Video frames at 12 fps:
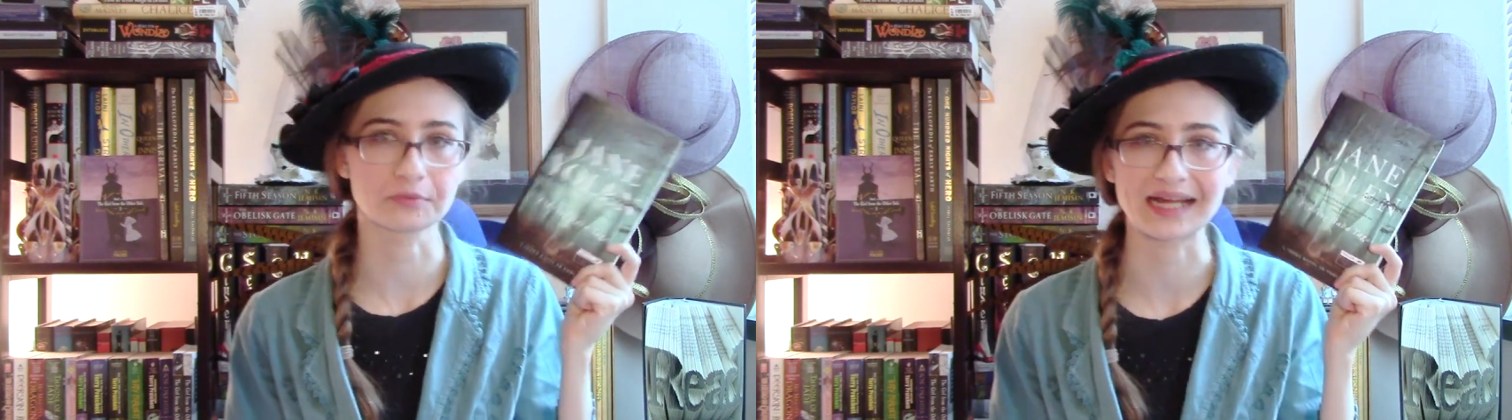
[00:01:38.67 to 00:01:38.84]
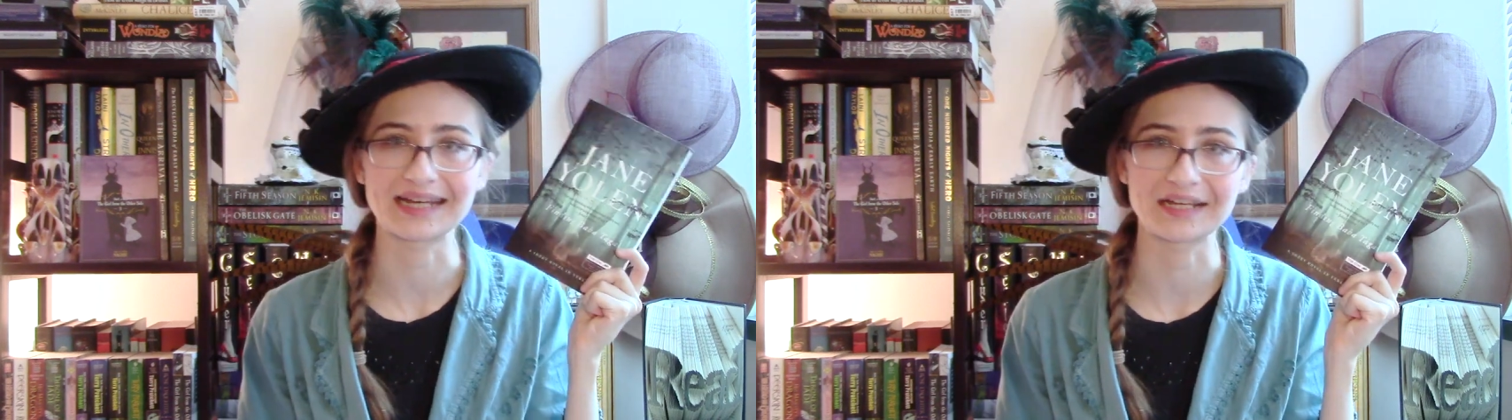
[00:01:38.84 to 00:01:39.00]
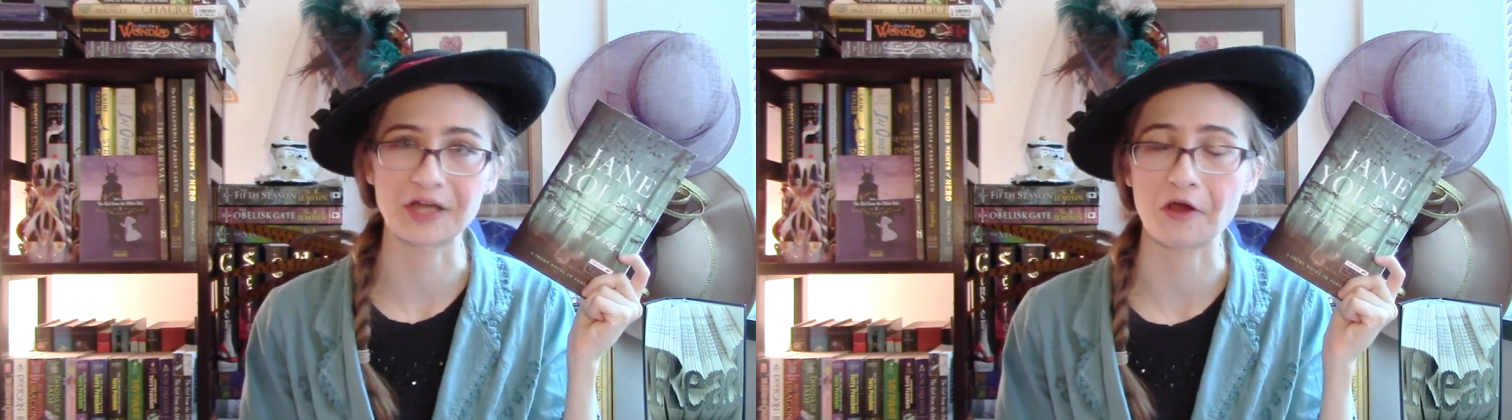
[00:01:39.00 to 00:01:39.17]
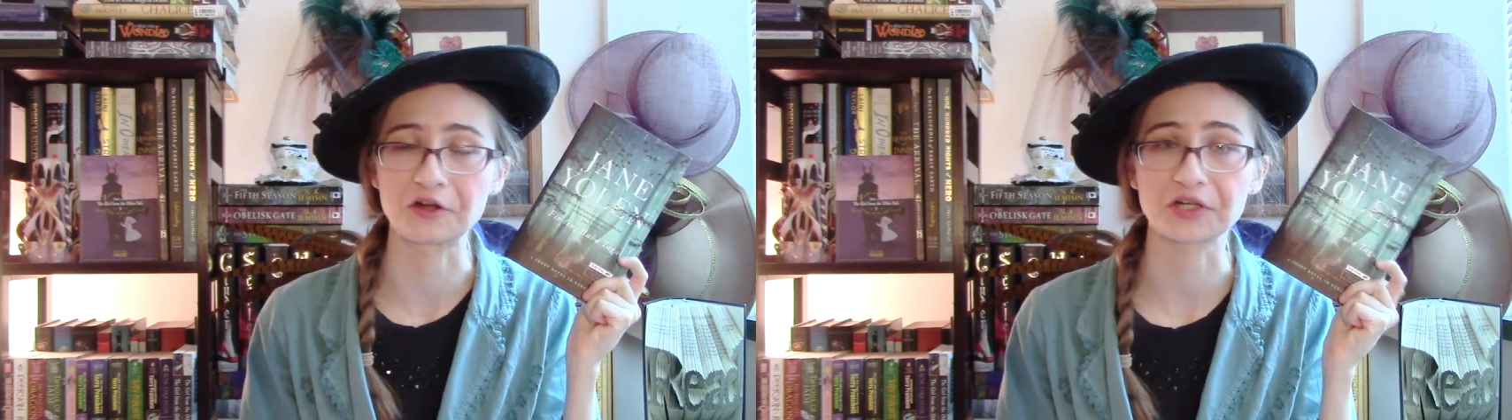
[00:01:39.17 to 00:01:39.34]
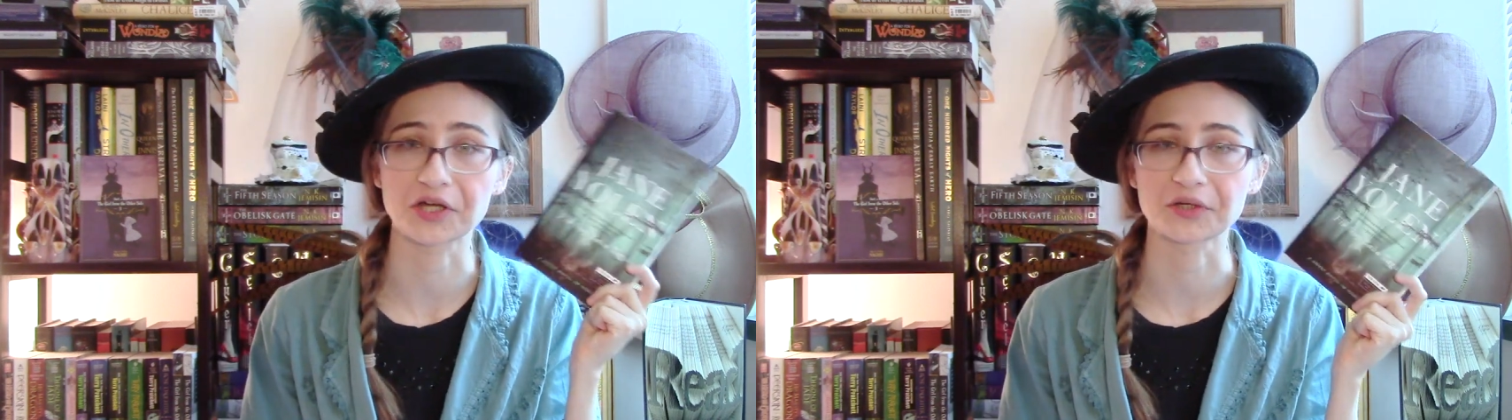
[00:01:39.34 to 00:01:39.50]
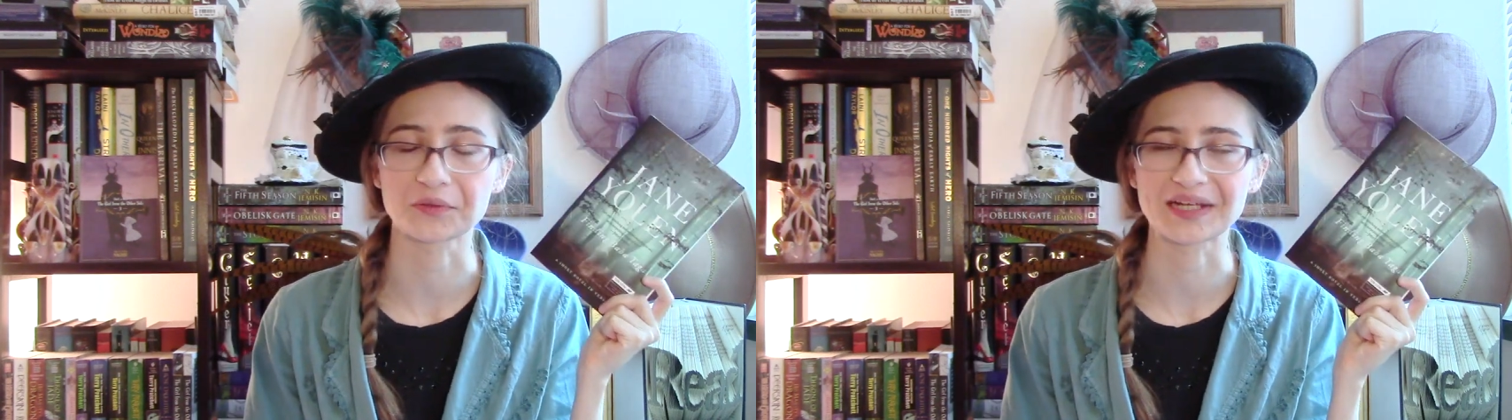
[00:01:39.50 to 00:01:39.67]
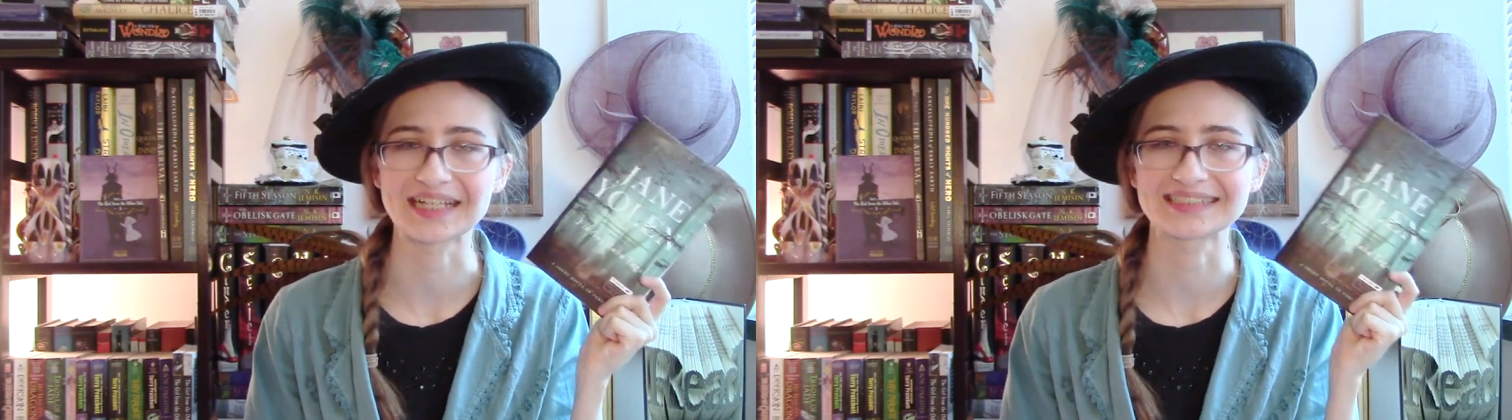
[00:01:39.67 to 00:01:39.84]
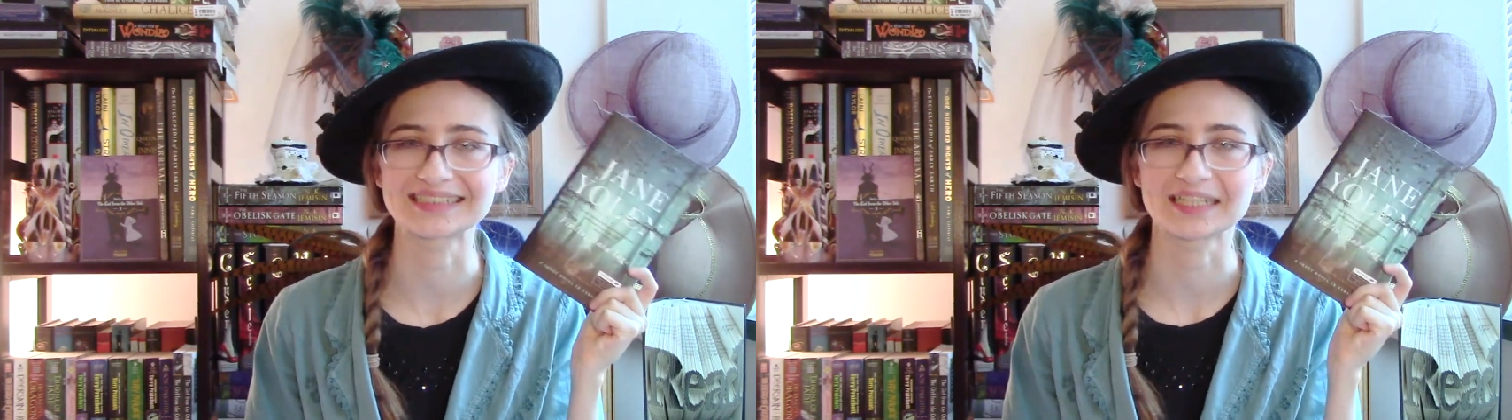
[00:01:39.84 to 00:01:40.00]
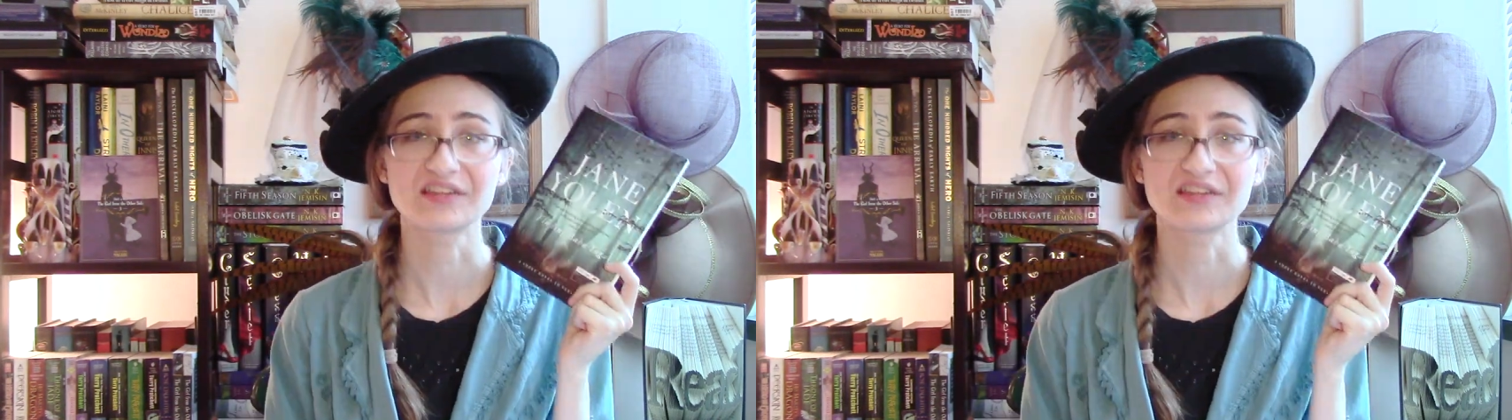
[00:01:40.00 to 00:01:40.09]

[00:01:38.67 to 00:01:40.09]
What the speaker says: rating on Goodreads.